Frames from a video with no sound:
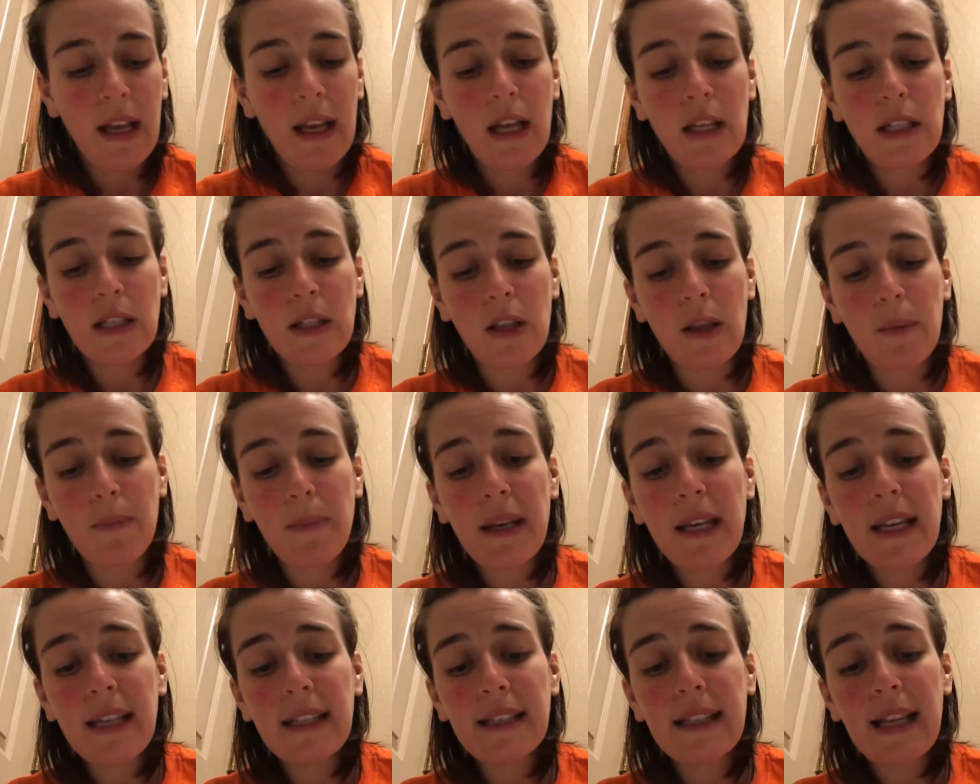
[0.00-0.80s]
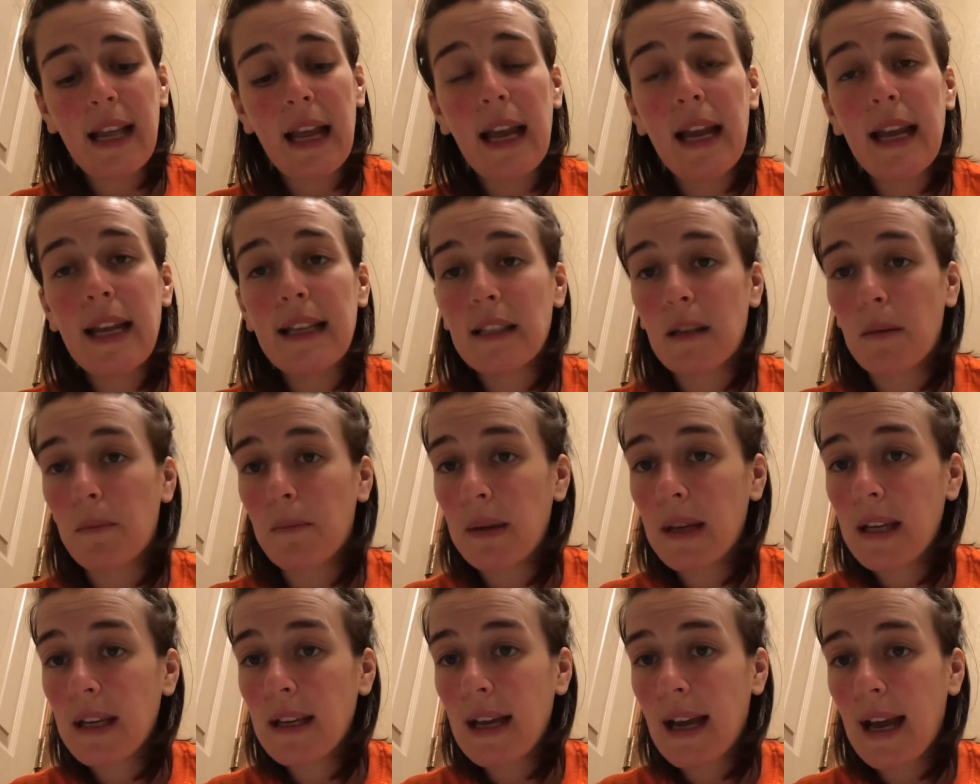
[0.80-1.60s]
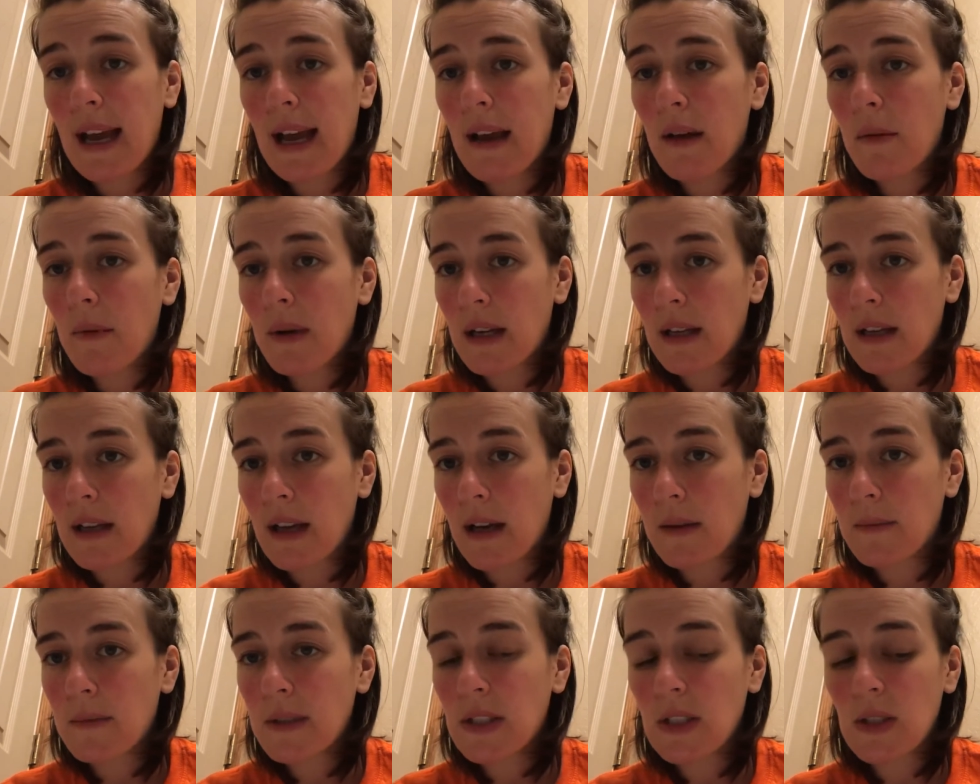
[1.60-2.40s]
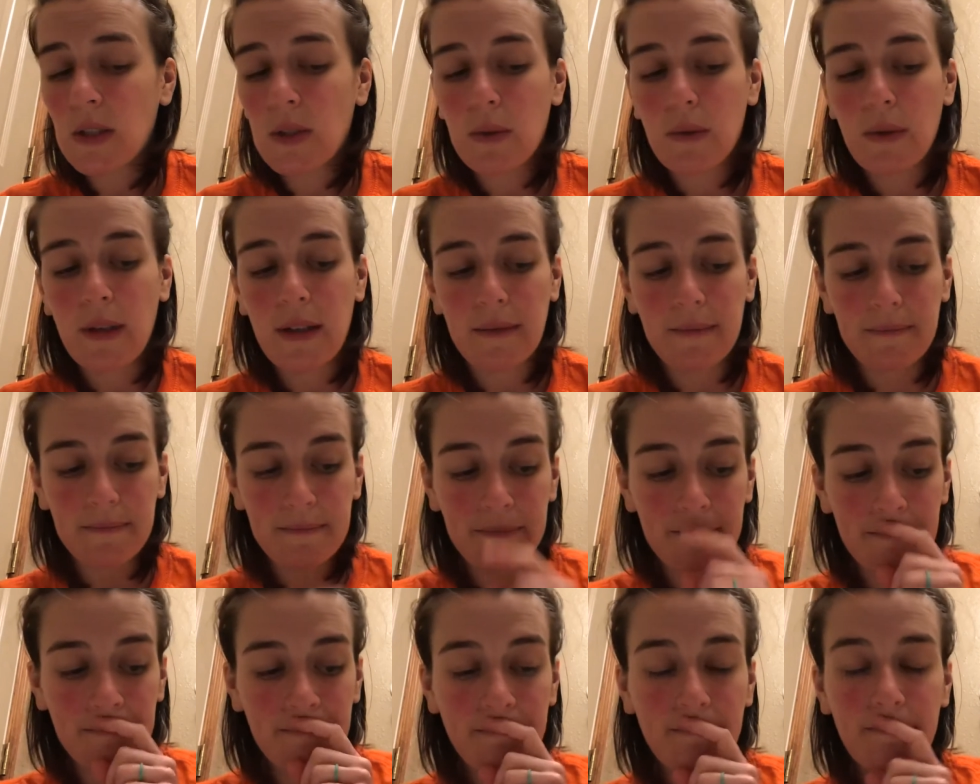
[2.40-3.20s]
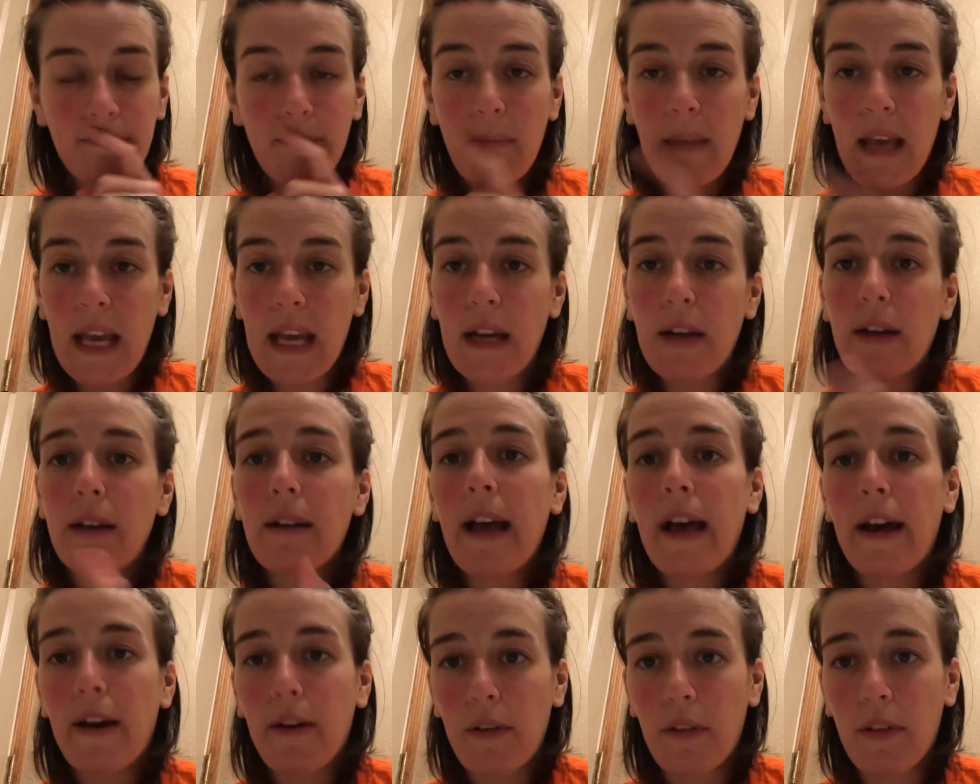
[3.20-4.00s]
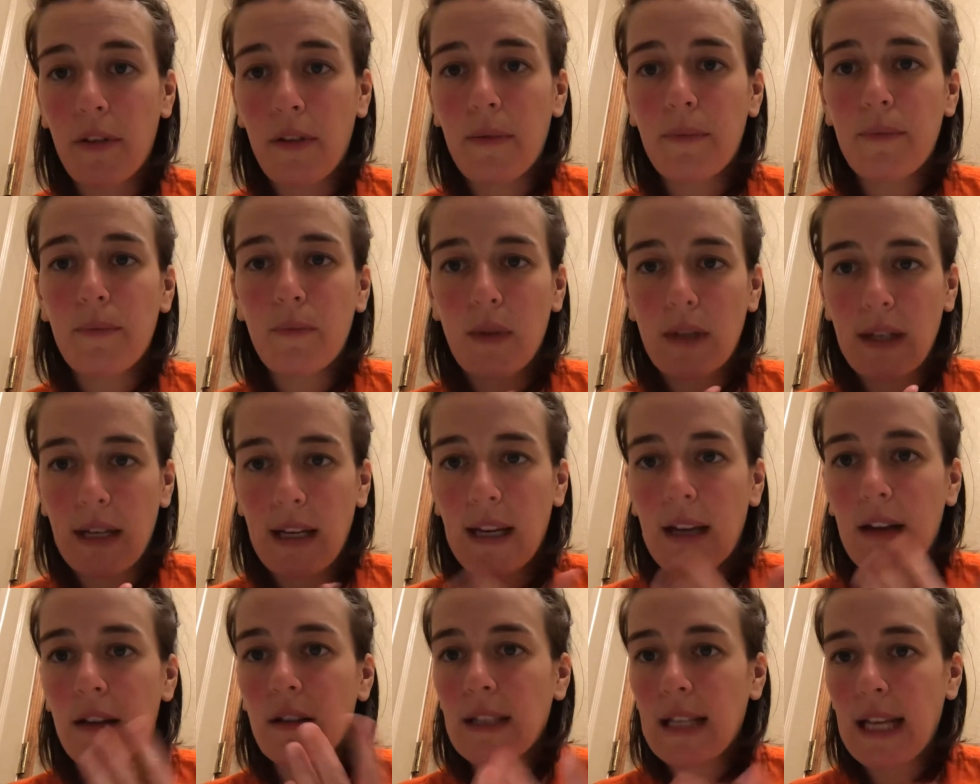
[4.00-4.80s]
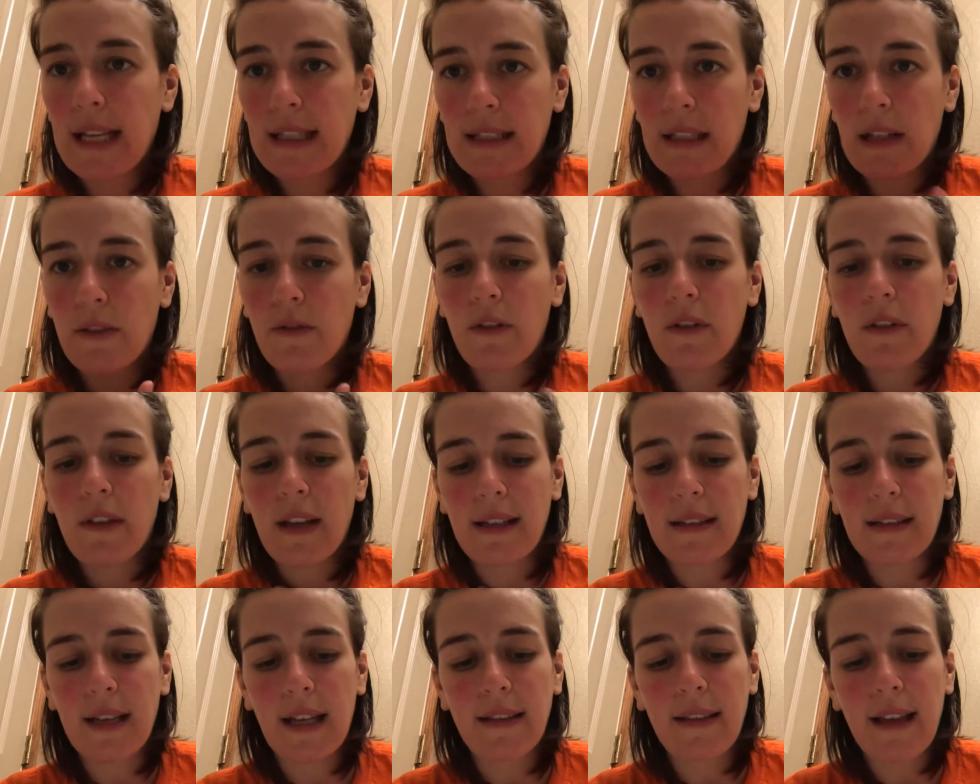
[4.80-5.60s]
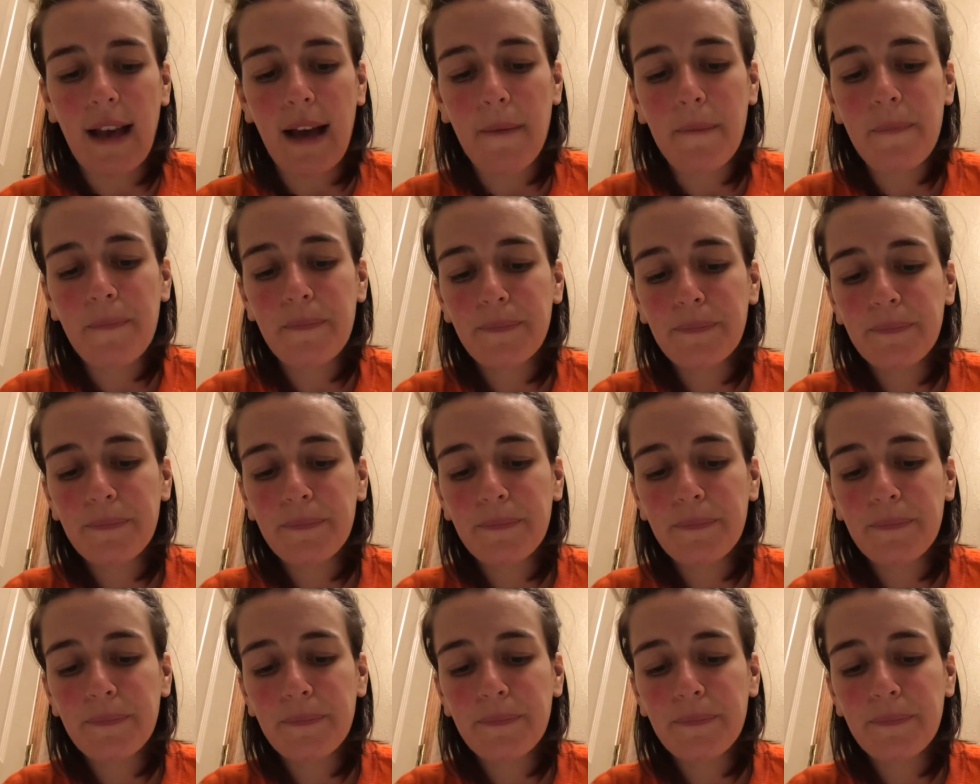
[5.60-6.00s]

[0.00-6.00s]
So the PSA is a big guy when it comes to male health, when they're testing for things like that.